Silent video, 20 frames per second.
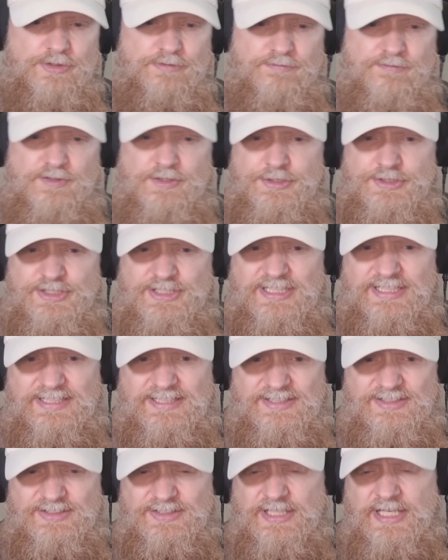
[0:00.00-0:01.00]
The first
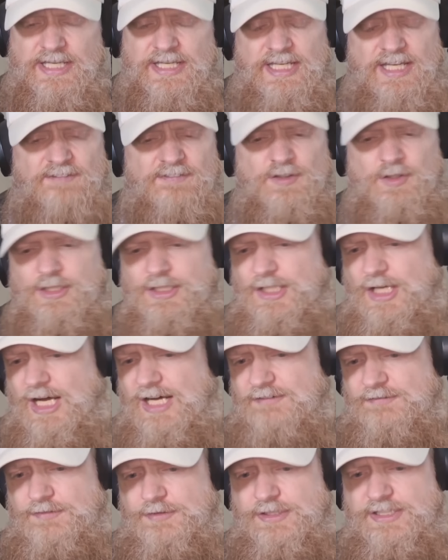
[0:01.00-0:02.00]
is, if you could
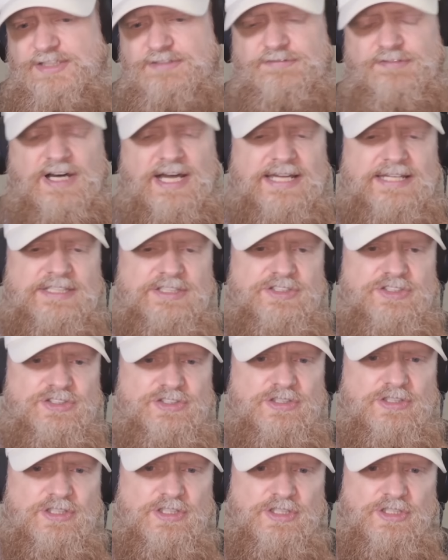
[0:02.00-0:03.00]
offer
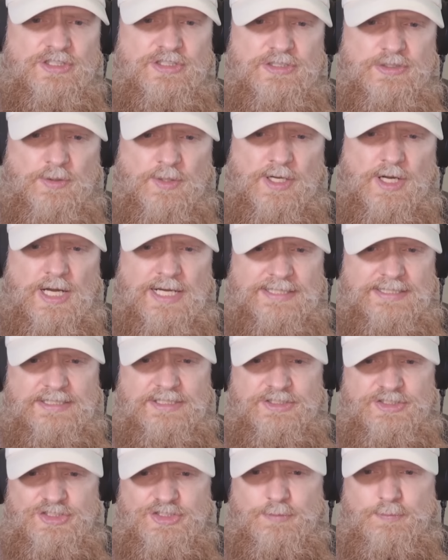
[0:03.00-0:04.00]
advice to our
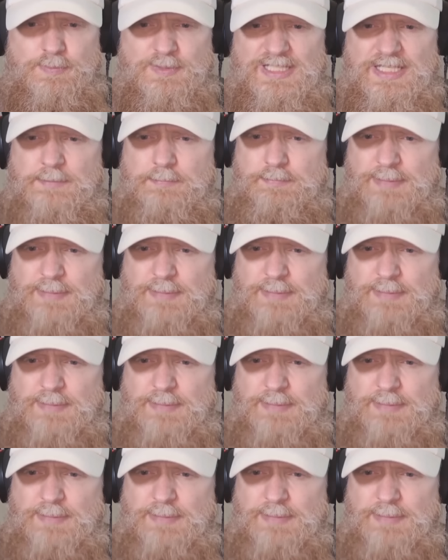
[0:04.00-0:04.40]
audience to be a